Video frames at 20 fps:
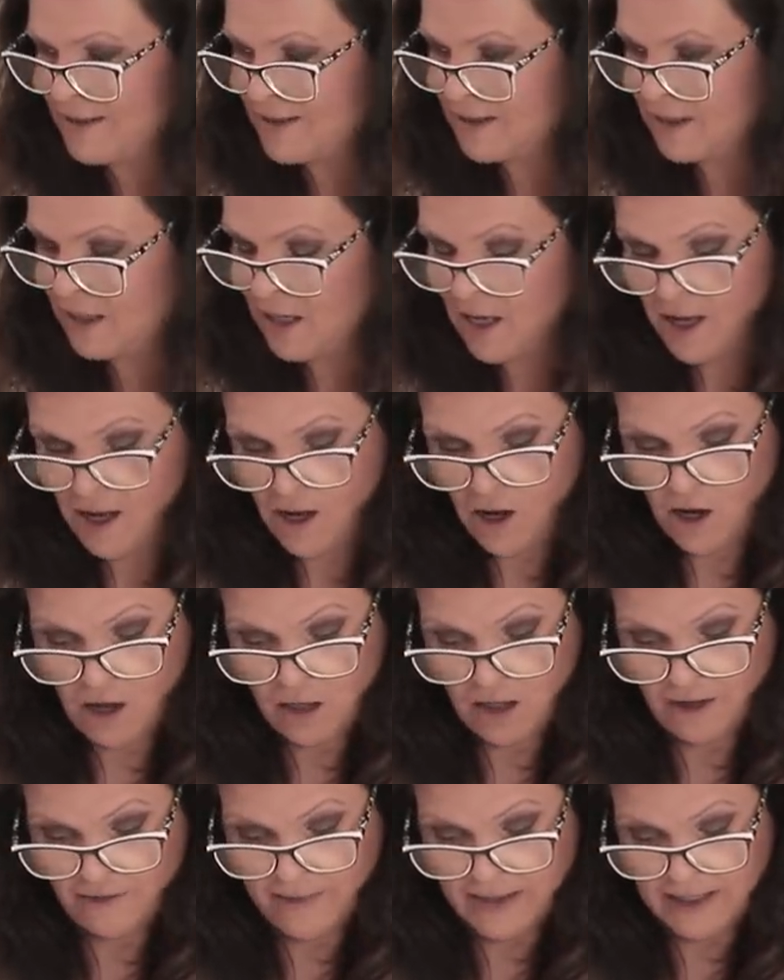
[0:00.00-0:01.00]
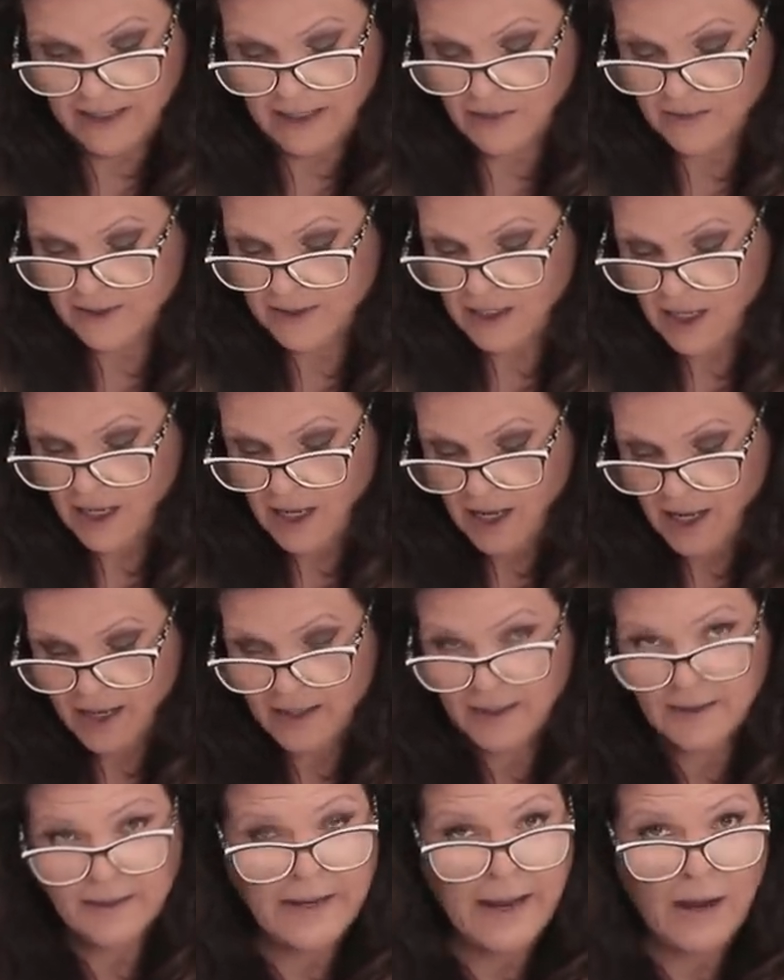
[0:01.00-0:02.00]
last, all off my nails.
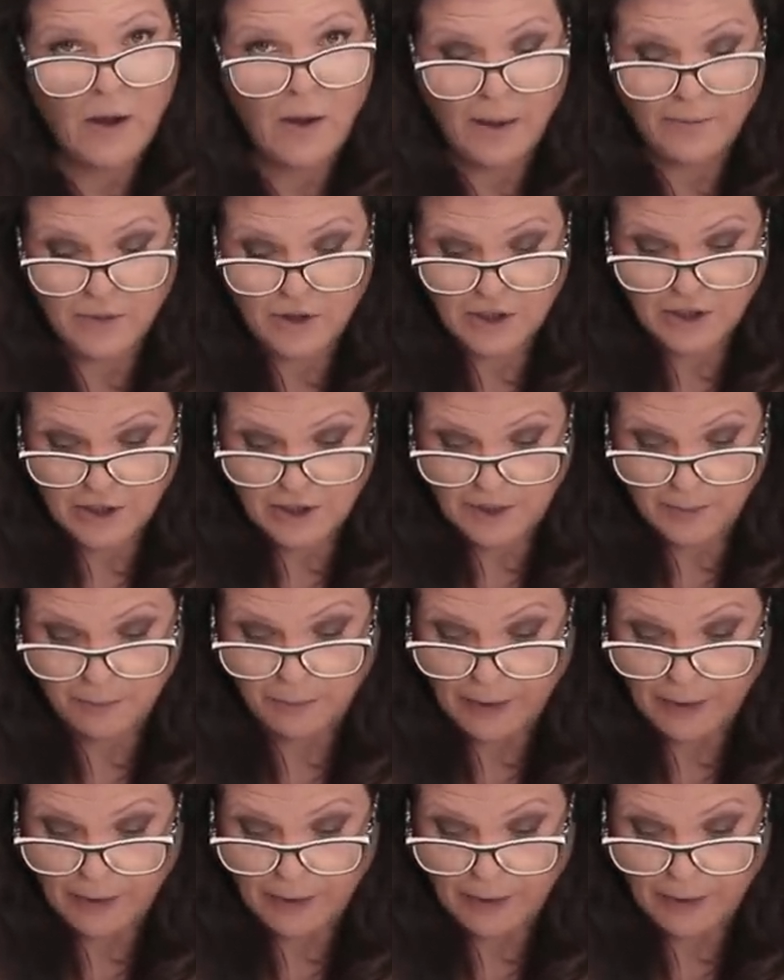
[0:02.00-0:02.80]
And now I'm just gonna